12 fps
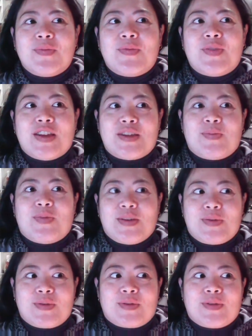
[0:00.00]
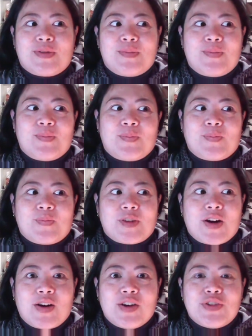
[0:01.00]
these these
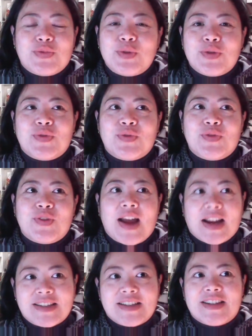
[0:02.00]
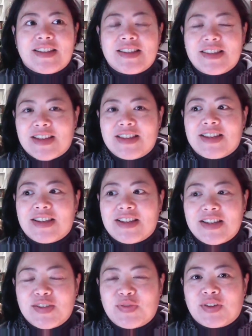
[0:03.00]
guys would have acted and said things
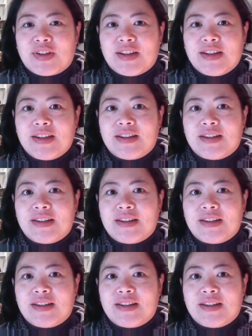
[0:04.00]
differently.